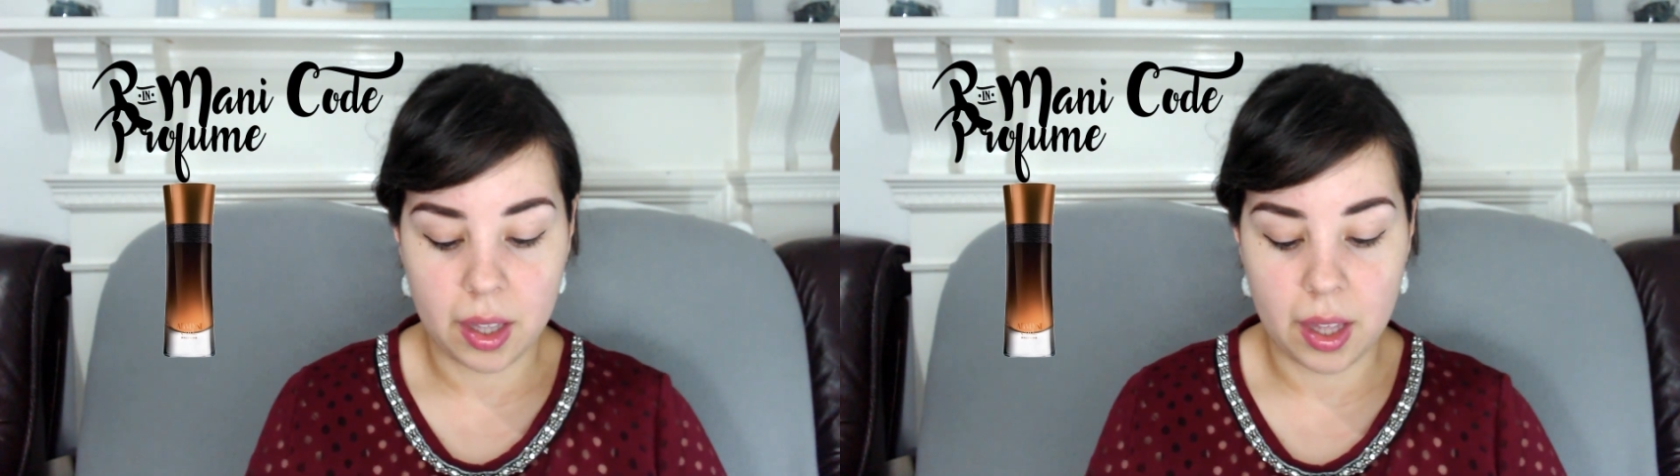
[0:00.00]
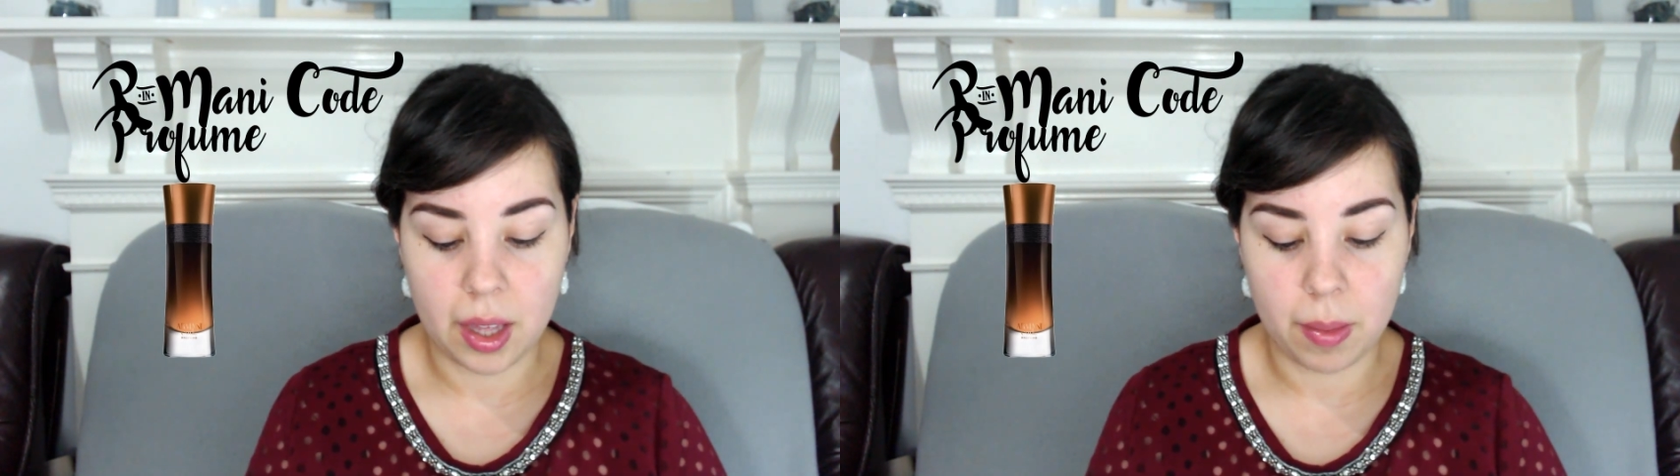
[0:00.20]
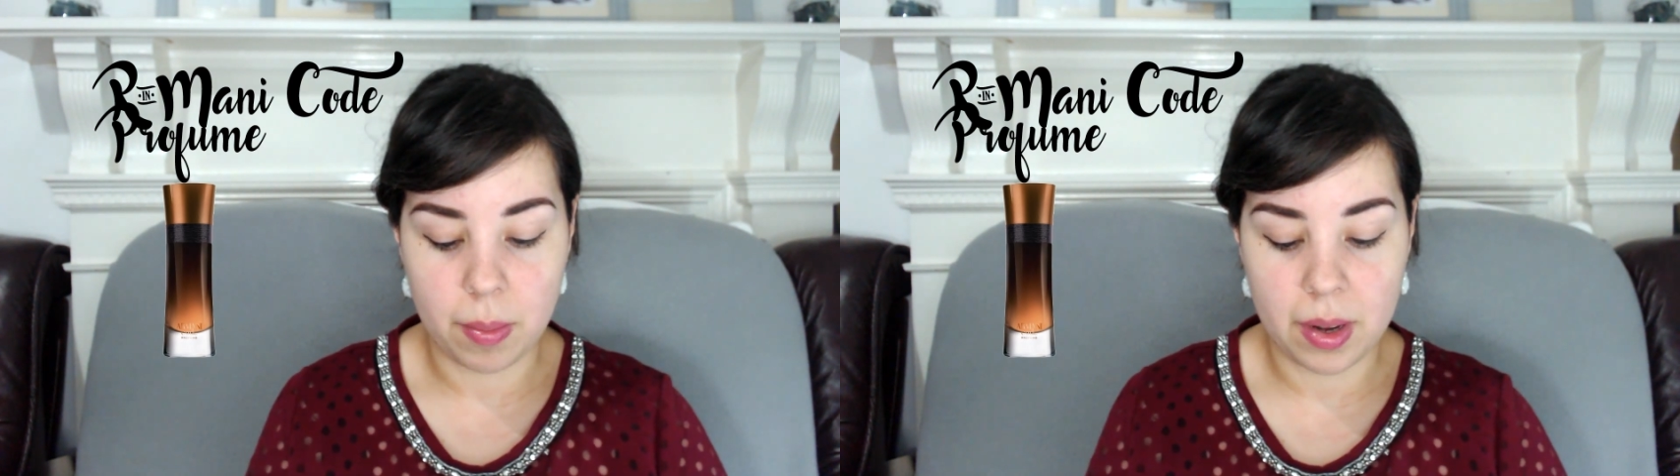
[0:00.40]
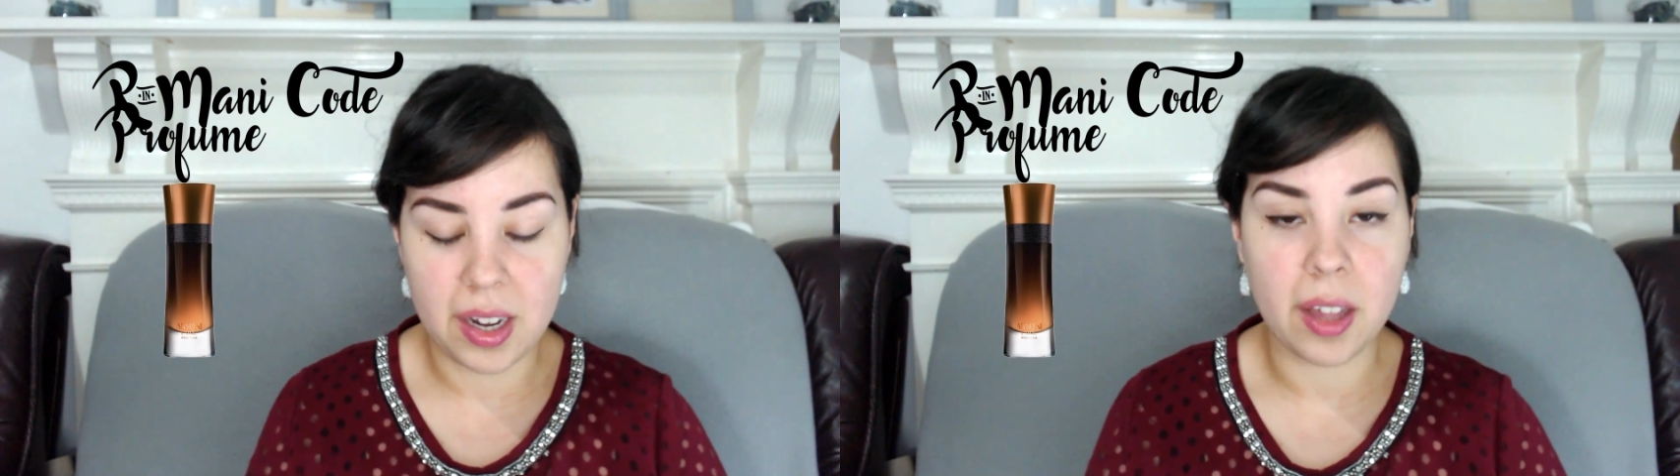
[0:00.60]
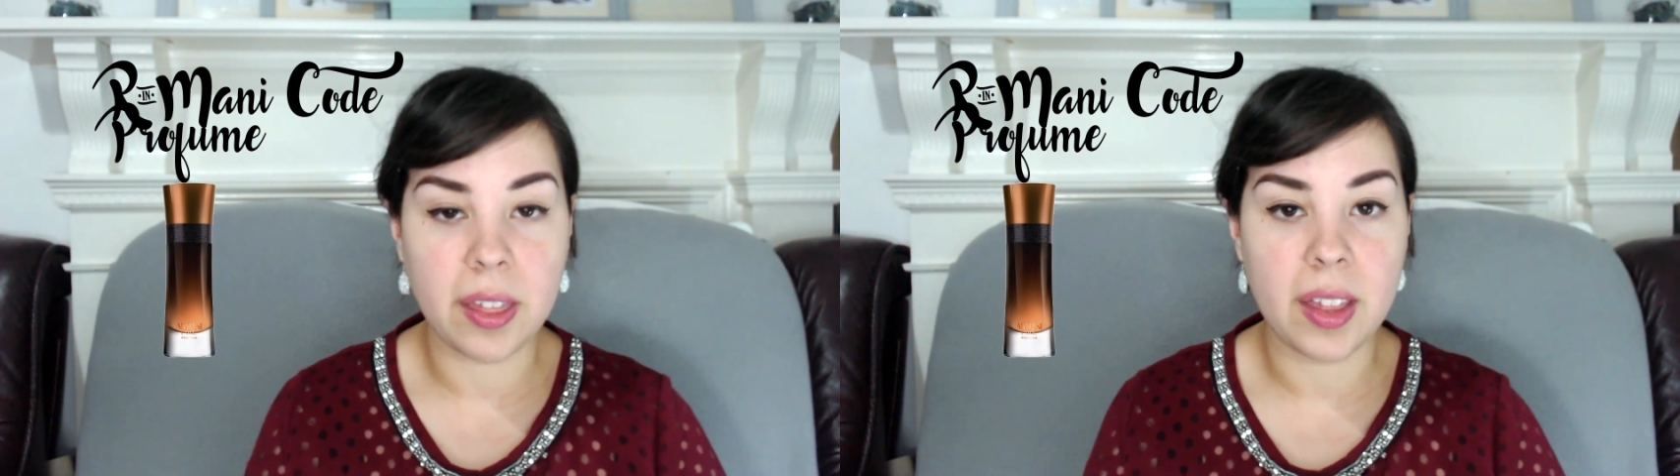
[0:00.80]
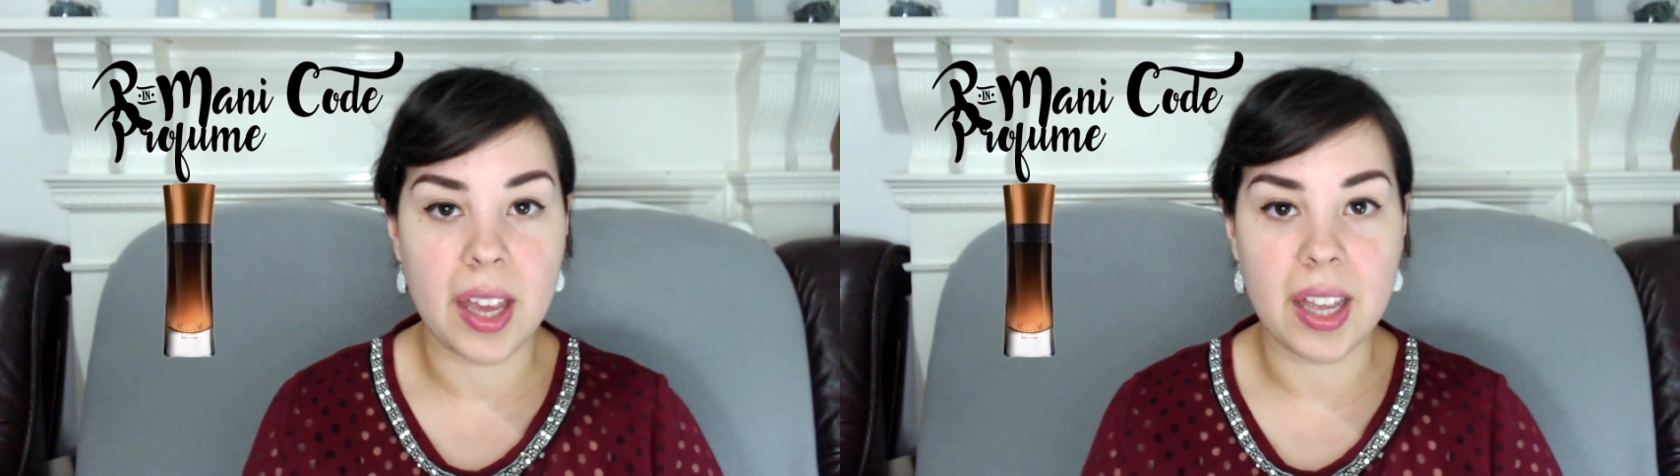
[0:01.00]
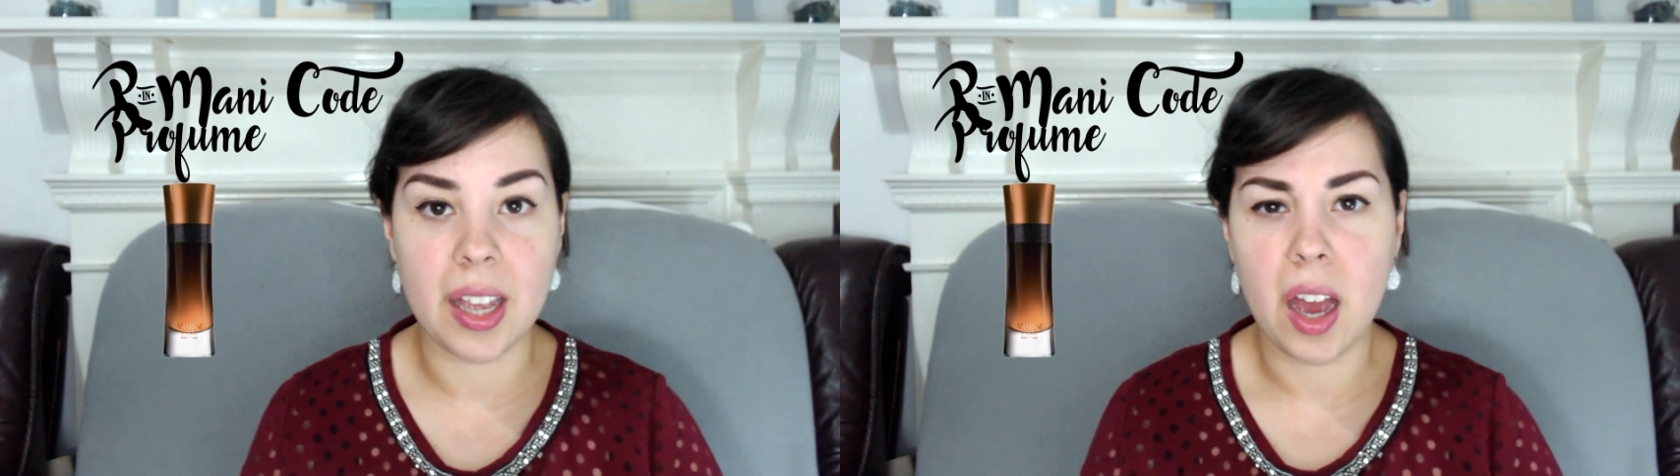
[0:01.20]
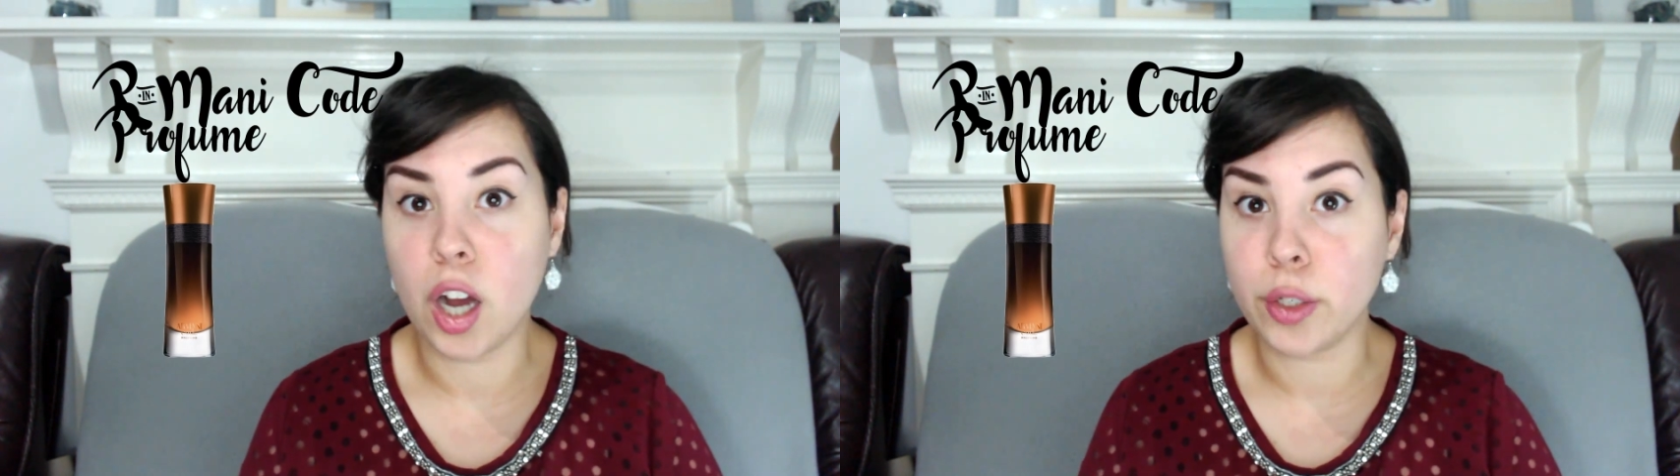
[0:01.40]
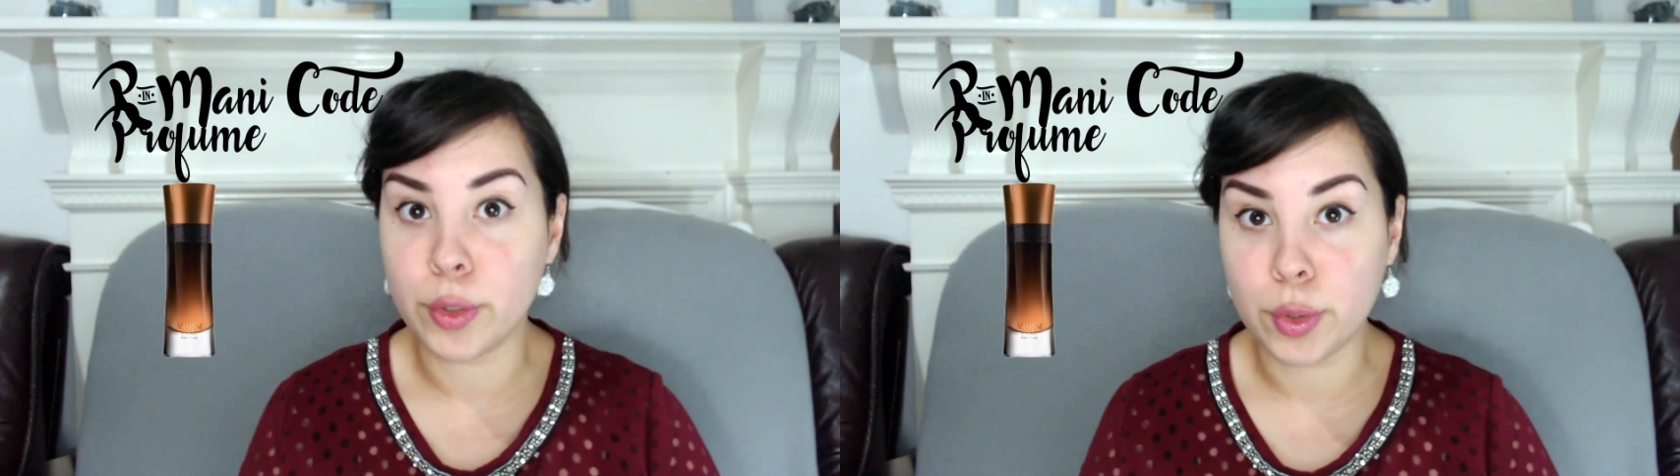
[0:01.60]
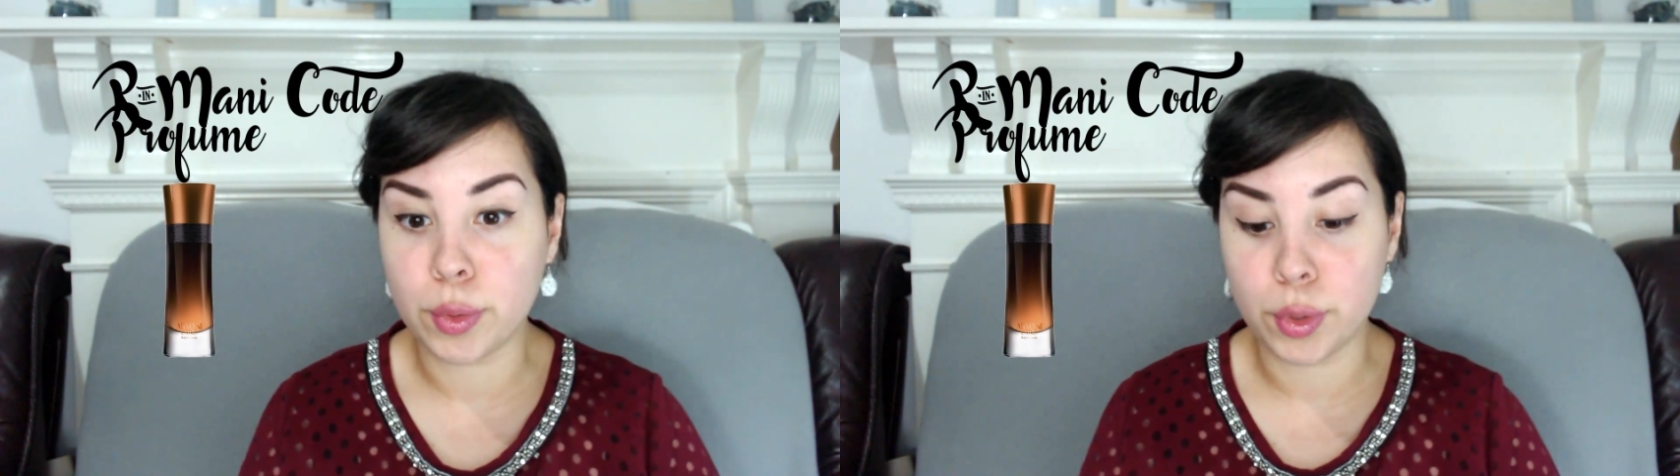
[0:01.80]
Nothing
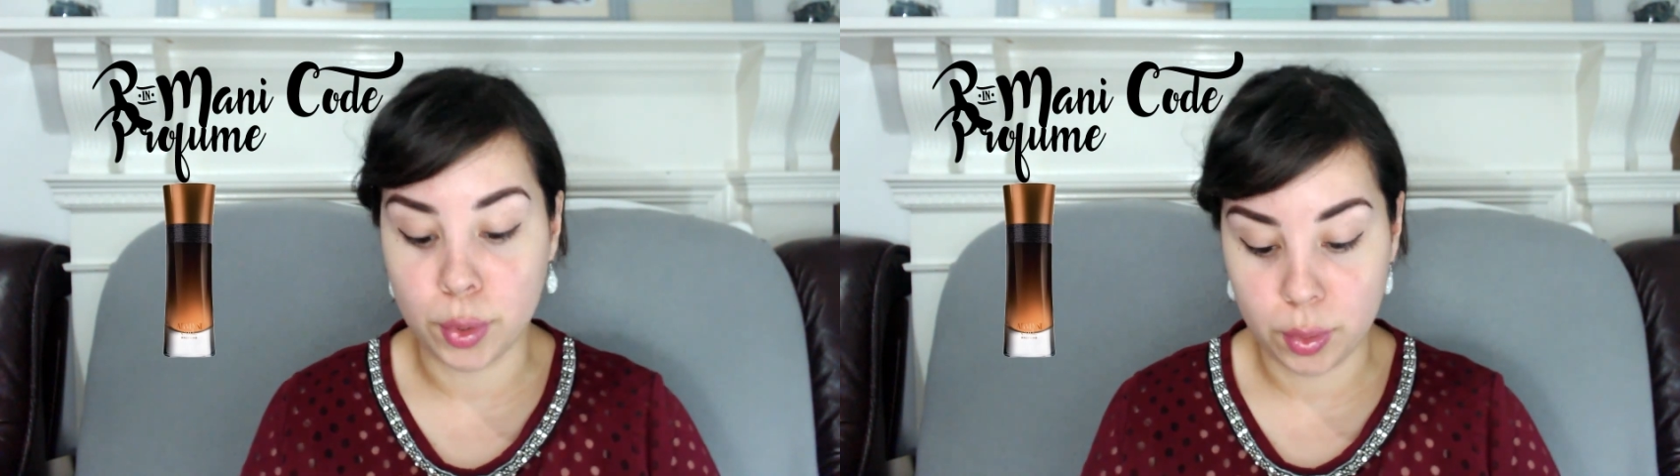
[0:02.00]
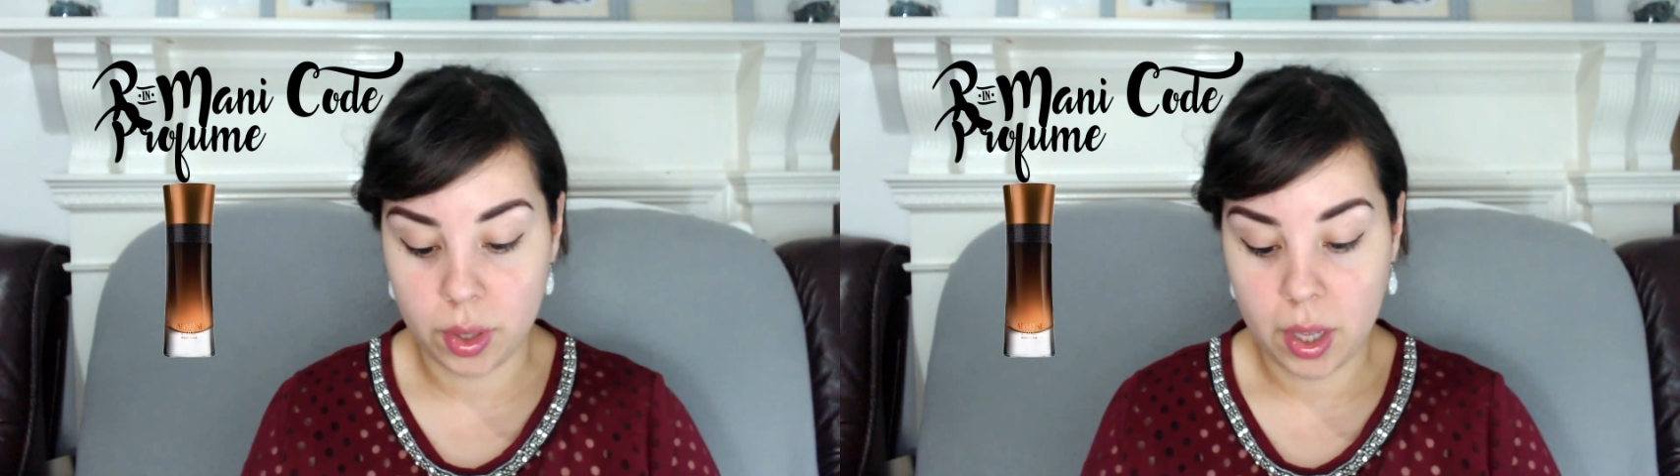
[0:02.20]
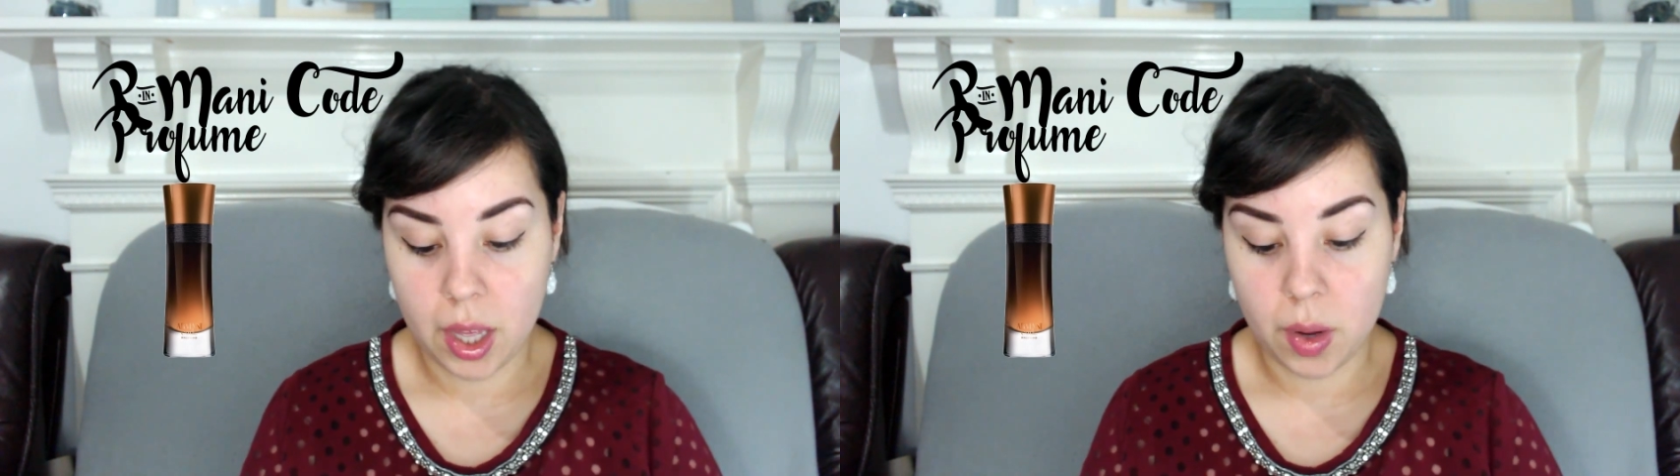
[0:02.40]
unusual,